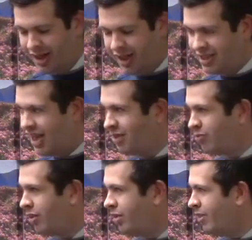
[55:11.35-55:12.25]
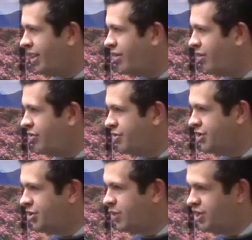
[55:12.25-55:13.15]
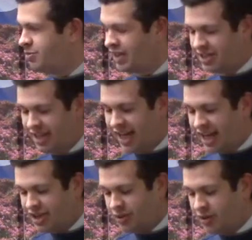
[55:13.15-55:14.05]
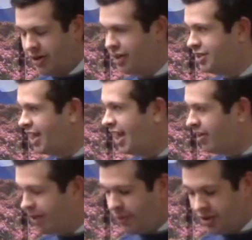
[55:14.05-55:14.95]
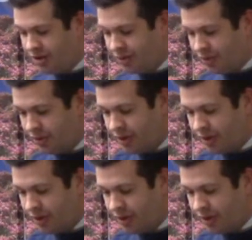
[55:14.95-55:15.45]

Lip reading: He's not making you go through a situation because he hates you or he's angry with you.